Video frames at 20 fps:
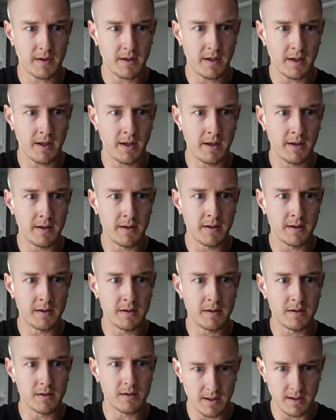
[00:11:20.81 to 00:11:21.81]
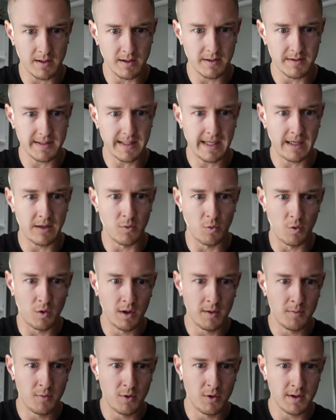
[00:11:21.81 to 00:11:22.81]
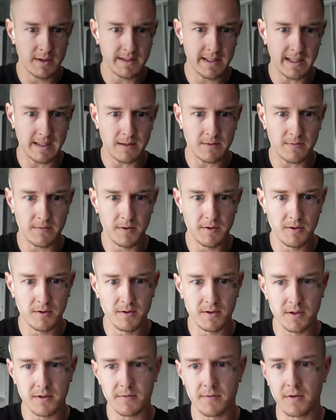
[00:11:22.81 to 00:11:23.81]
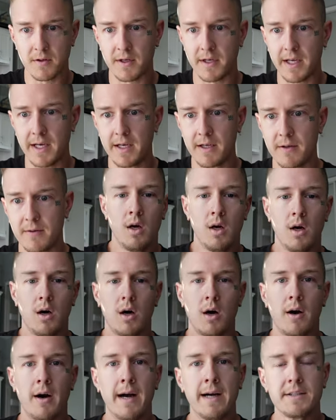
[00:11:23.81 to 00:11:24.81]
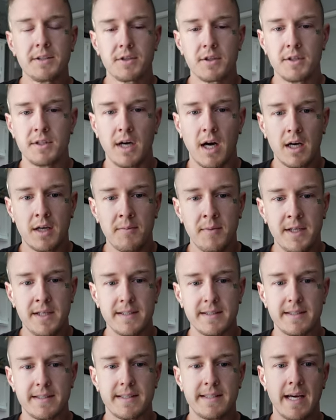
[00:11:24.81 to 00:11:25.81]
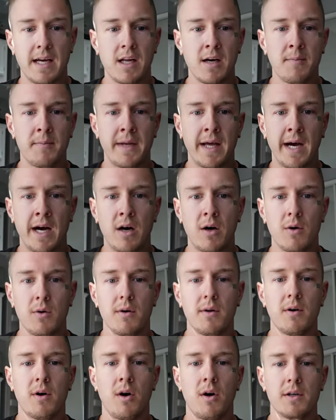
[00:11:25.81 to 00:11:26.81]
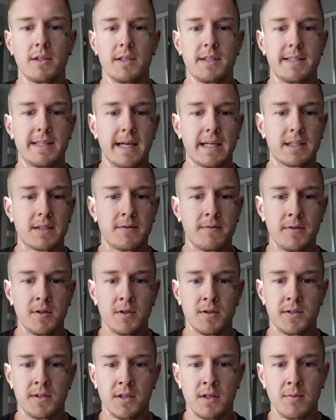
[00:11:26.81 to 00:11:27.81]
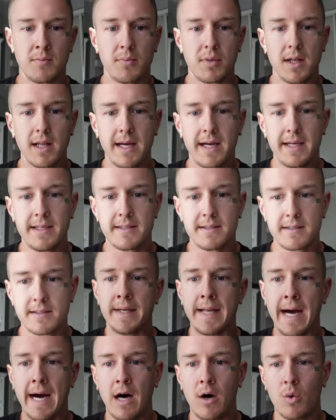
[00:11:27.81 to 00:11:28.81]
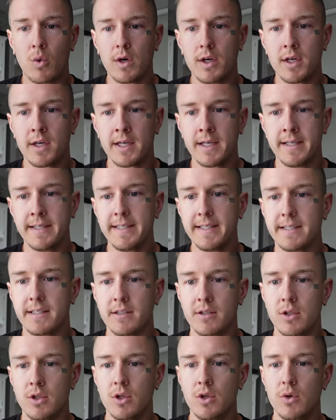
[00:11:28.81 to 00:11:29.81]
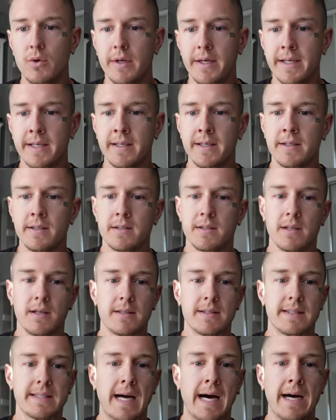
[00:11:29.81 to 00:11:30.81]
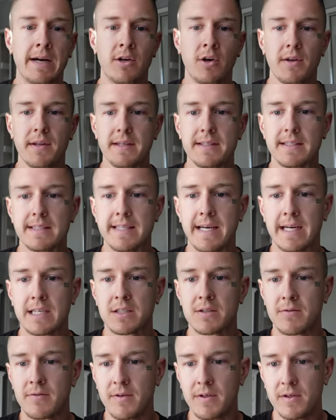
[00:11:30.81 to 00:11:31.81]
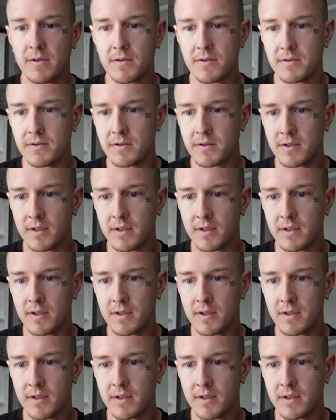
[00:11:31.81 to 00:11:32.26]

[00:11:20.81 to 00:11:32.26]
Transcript: And uh, let's add one more text field just for the date. All right, so your document is set up now. All your text fields are in place. Now what you're gonna need to do is assign all these text fields